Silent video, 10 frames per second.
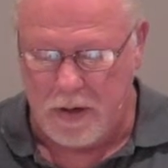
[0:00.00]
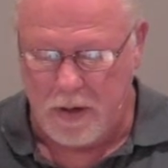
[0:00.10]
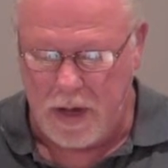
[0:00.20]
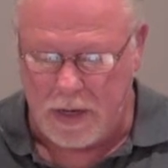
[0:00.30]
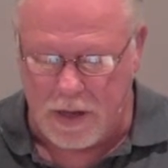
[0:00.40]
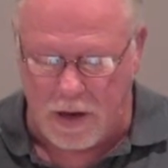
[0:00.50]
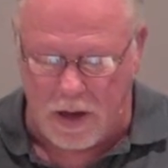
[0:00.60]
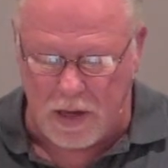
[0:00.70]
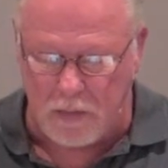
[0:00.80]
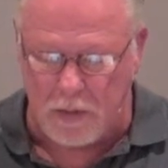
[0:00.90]
And
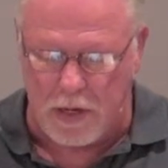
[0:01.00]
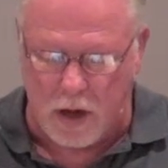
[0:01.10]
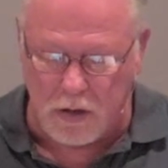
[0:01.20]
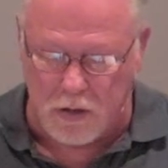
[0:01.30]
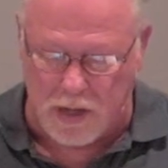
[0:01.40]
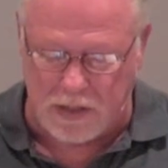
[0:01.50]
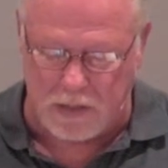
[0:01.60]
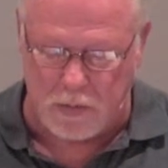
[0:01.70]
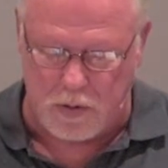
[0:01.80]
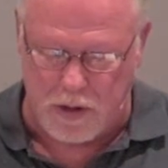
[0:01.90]
cannot even be
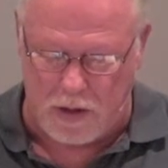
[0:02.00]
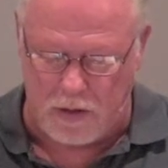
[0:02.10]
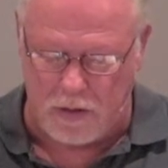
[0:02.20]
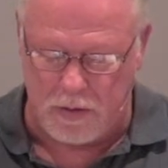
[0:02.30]
contrasted with death.